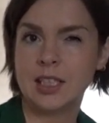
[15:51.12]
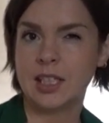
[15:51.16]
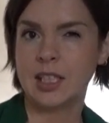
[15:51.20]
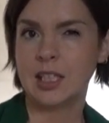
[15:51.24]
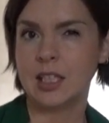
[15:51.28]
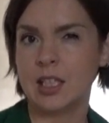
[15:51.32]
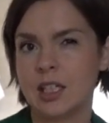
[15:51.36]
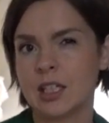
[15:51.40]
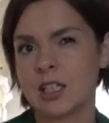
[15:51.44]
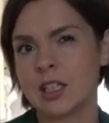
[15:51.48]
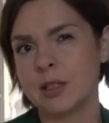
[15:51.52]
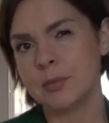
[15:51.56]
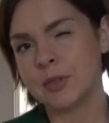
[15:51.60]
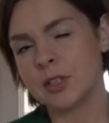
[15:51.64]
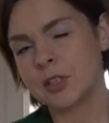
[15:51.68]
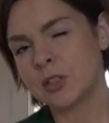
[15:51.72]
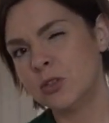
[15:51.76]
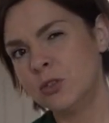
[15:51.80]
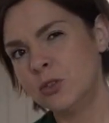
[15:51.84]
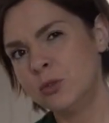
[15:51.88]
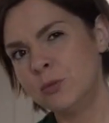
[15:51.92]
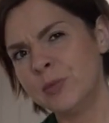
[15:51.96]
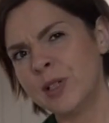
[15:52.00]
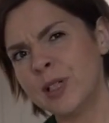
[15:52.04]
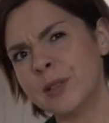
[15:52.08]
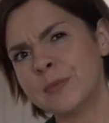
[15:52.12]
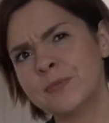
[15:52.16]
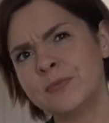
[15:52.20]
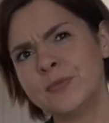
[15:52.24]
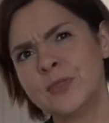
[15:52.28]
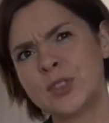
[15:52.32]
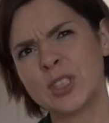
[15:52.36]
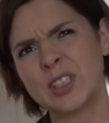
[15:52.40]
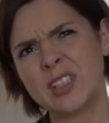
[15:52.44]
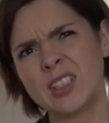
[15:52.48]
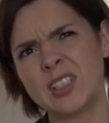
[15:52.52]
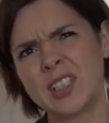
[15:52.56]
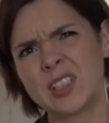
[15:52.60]
Yeah, like I'm a cool mum.
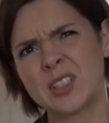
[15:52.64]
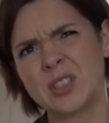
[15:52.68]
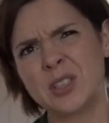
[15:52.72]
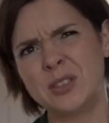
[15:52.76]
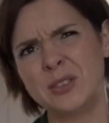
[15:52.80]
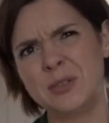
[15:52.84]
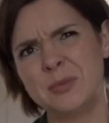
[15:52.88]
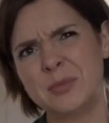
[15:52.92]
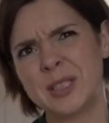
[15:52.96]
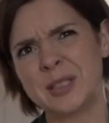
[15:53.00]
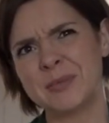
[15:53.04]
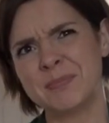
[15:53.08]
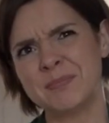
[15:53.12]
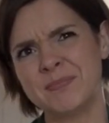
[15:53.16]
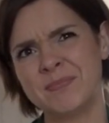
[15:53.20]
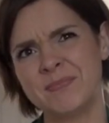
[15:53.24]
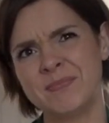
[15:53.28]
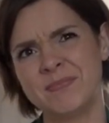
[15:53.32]
Do I look like a cool mum?